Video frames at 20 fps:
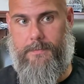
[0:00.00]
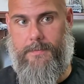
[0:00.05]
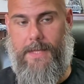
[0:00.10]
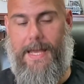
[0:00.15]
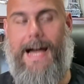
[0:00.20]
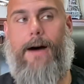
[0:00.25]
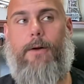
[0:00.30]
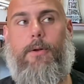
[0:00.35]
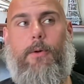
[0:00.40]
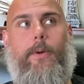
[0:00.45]

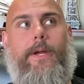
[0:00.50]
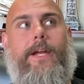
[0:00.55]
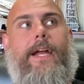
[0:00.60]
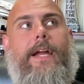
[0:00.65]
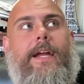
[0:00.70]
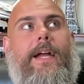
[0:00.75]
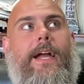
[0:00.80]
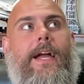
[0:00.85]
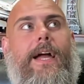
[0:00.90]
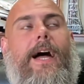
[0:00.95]
How do
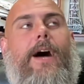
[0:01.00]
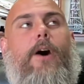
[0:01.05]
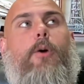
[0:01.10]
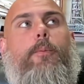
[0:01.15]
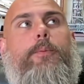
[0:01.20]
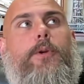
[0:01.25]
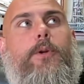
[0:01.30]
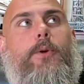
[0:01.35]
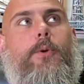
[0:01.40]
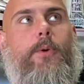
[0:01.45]
we
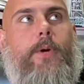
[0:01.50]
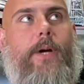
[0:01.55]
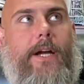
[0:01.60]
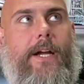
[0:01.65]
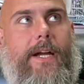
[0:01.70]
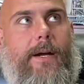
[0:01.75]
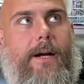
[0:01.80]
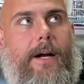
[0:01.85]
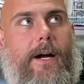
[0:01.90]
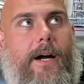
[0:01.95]
help you
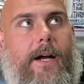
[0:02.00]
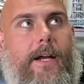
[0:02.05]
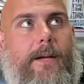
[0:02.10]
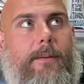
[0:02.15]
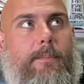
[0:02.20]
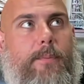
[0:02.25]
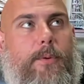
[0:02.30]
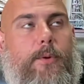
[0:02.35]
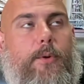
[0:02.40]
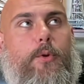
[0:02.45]

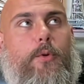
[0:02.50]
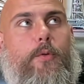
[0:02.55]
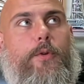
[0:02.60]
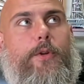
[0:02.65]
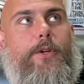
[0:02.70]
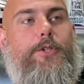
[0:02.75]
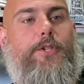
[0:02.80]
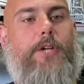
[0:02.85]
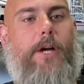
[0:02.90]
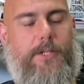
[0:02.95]
improve
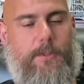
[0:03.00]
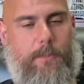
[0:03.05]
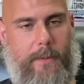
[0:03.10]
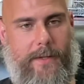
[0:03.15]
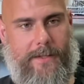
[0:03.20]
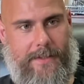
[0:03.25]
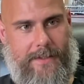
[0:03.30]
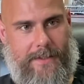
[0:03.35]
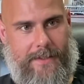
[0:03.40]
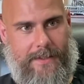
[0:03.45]
your judgment,
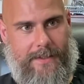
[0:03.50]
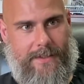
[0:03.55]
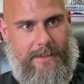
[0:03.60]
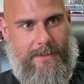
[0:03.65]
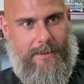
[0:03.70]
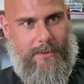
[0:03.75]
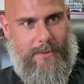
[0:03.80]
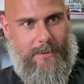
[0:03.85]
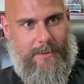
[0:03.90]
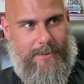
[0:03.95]

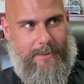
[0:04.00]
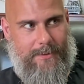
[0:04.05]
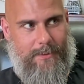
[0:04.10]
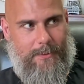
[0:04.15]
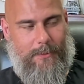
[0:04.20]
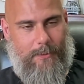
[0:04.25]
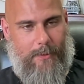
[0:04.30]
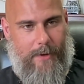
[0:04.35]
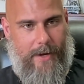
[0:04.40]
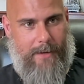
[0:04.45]

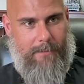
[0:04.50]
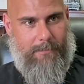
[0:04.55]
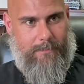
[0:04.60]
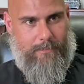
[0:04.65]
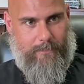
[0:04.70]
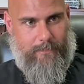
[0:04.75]
right?